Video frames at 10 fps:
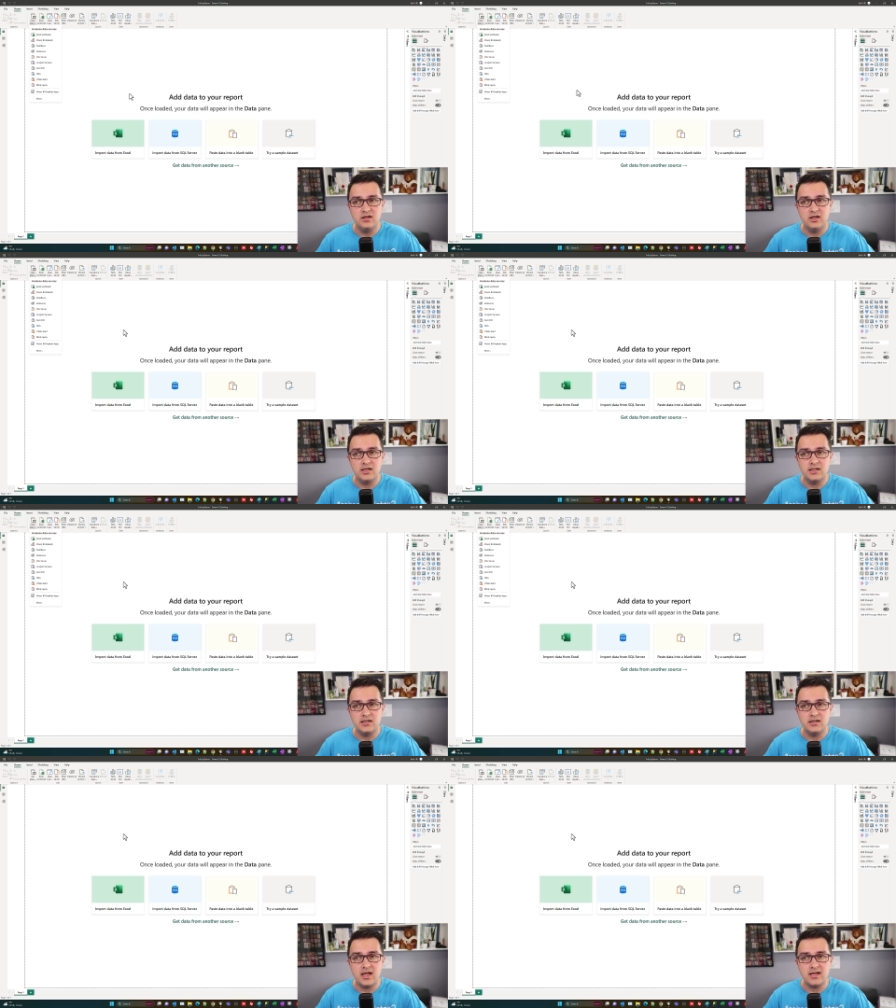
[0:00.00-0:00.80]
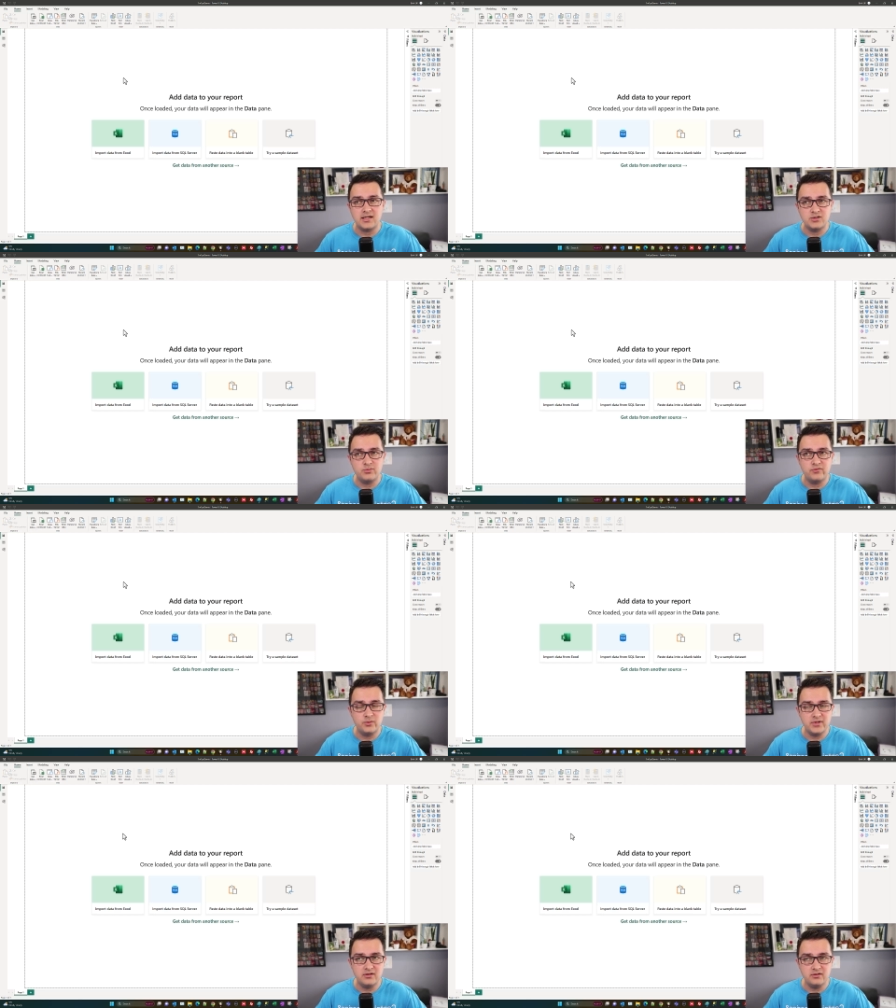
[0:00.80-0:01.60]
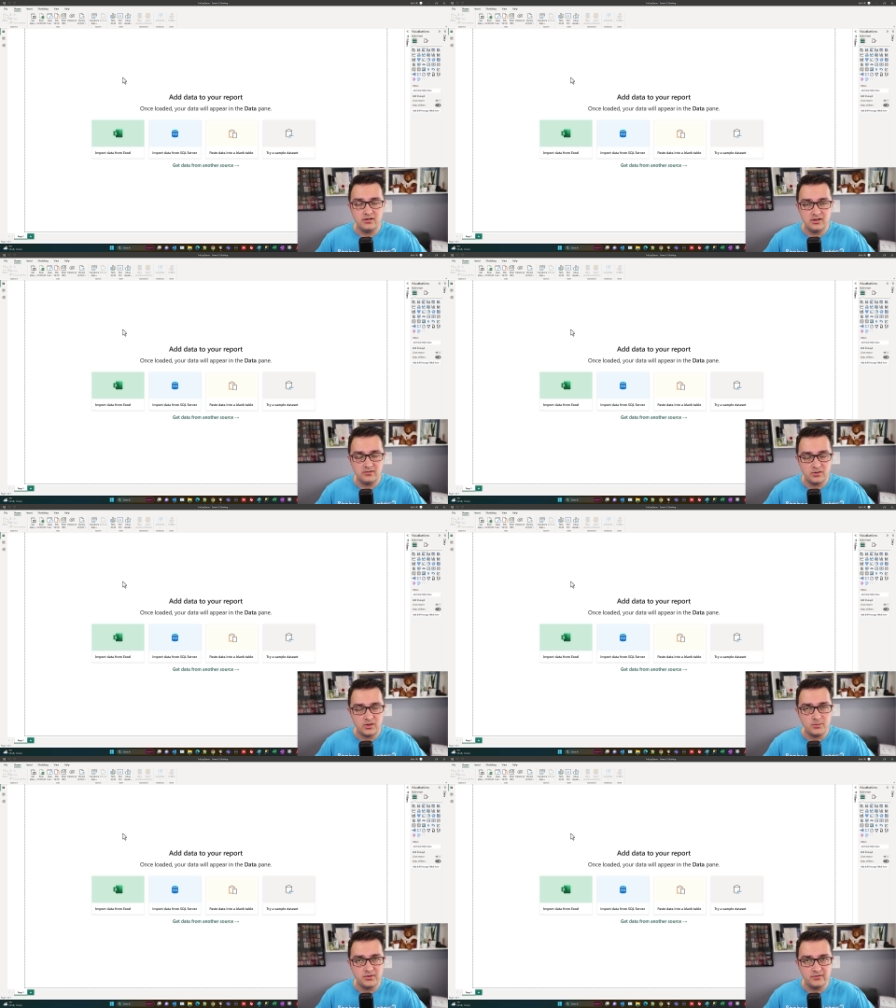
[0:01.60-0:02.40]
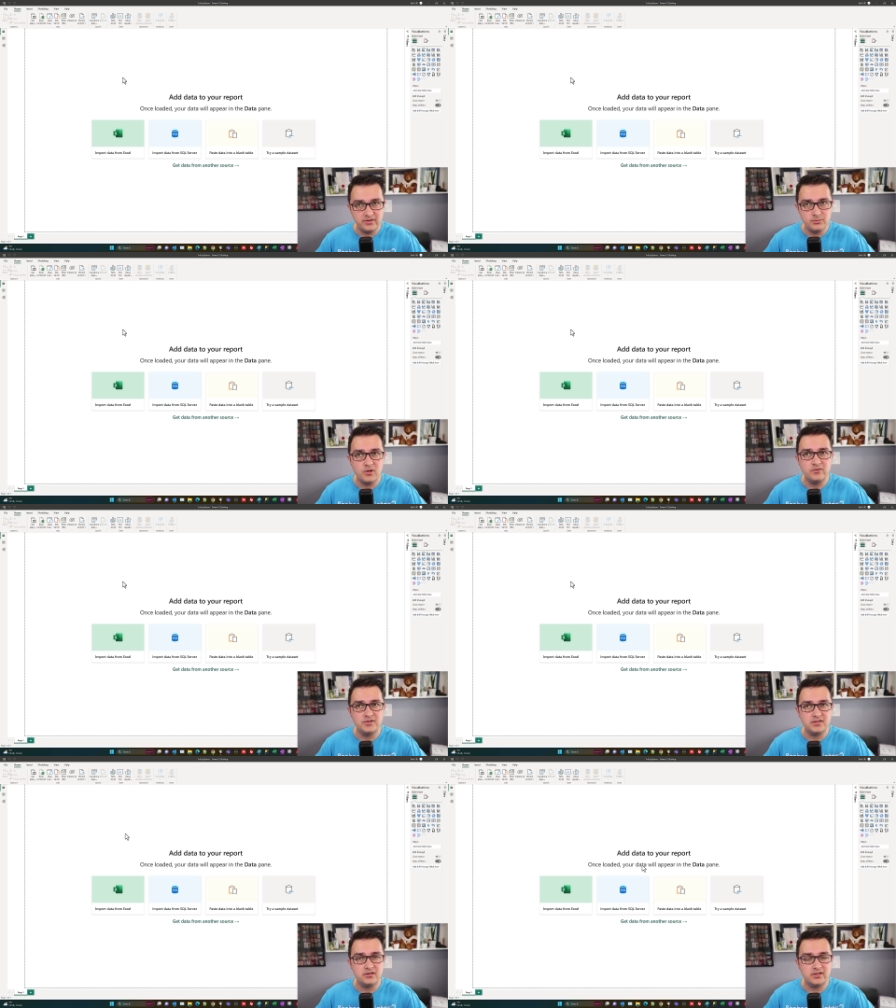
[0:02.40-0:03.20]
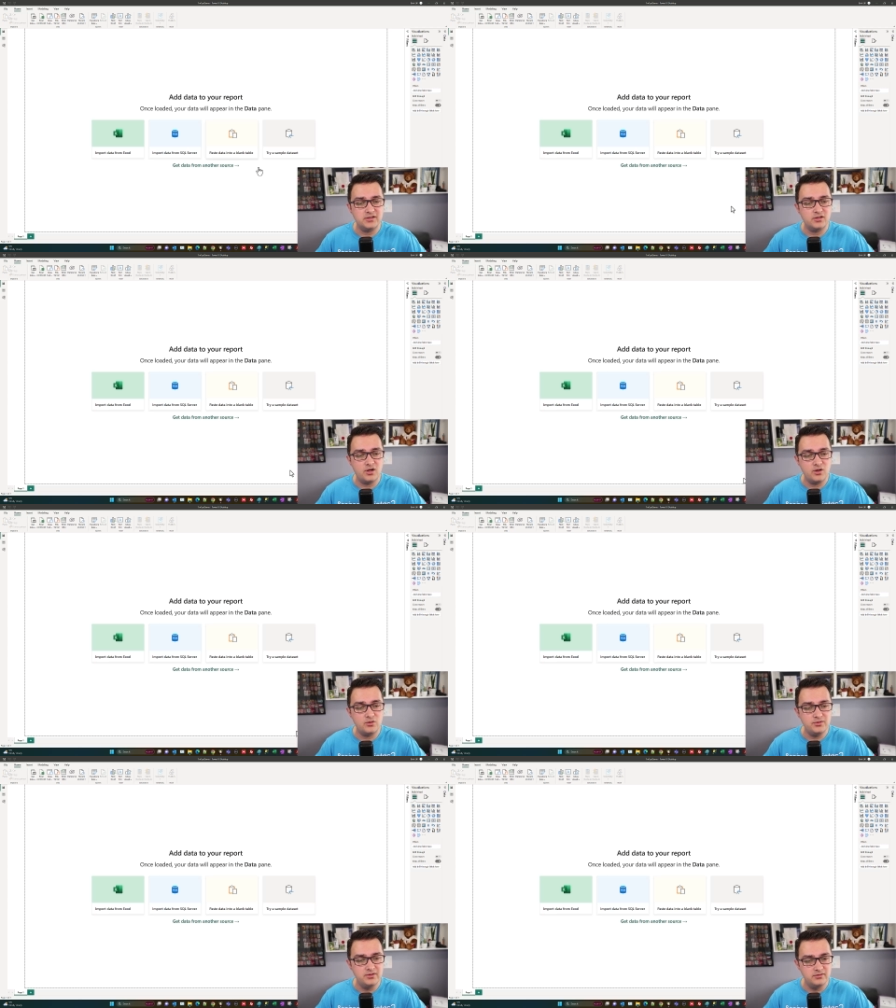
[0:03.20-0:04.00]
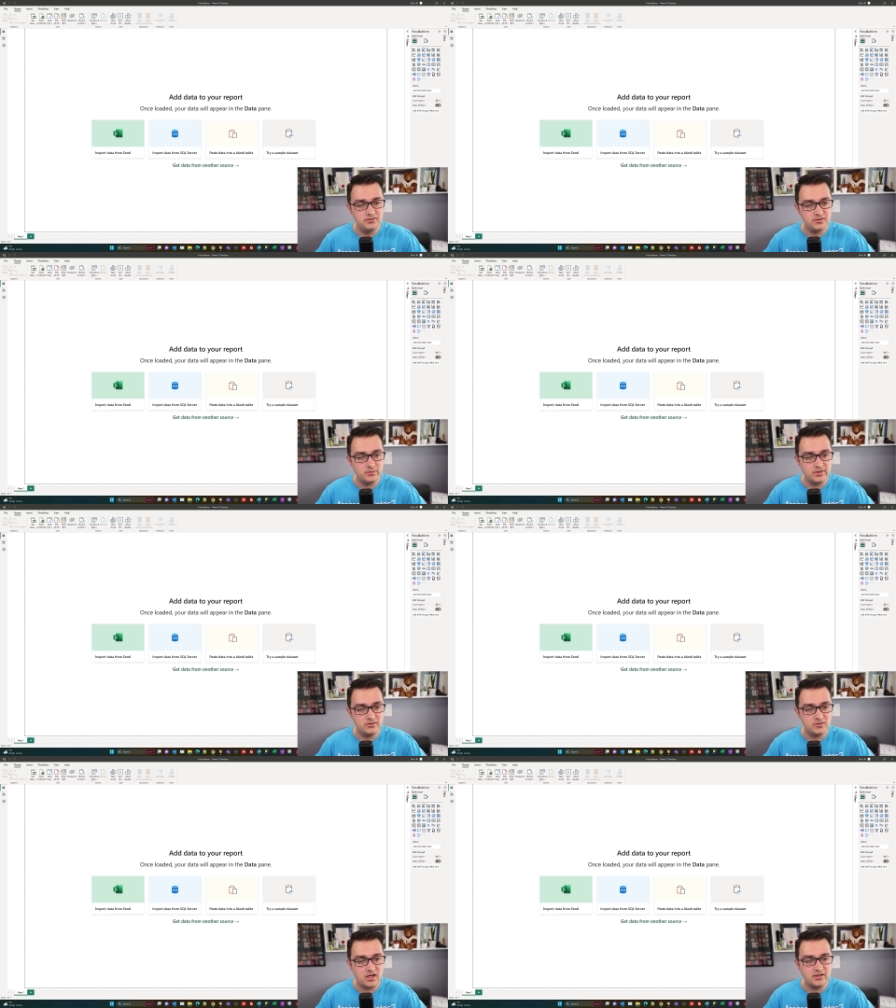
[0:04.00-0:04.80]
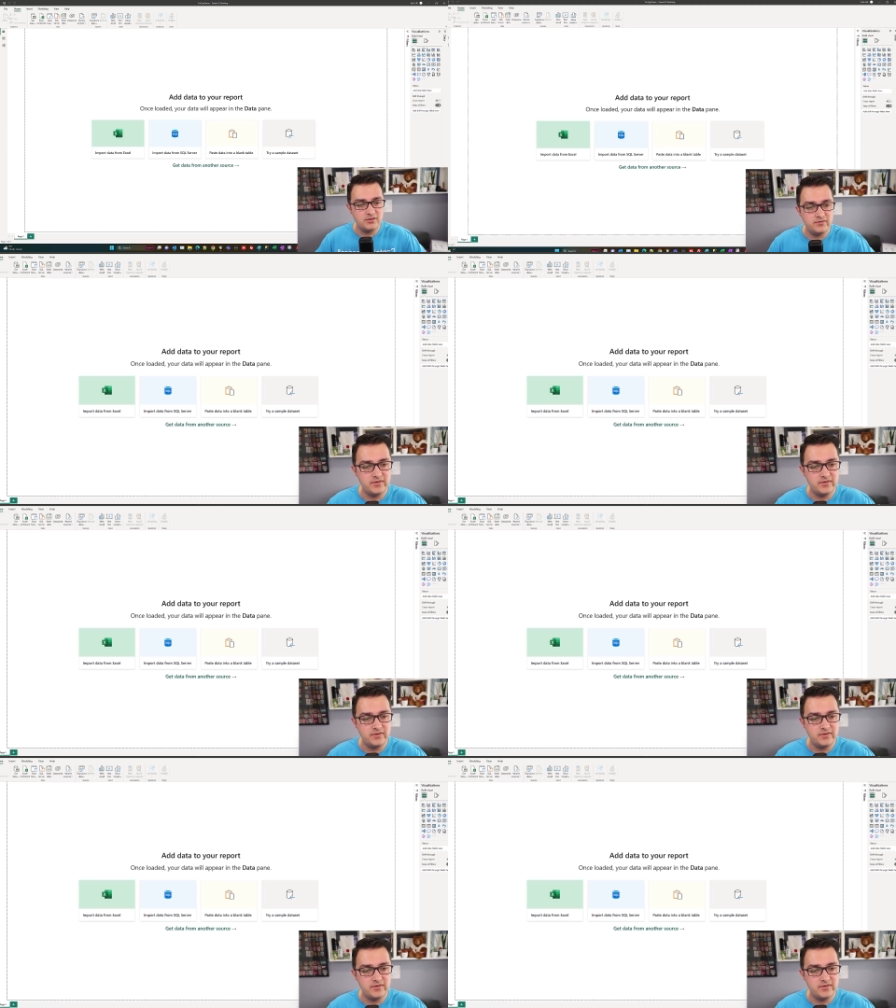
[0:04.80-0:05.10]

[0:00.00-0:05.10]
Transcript: Uh, and actually, before we kind of go, I'm going to flip over to look at the code. So we, I use V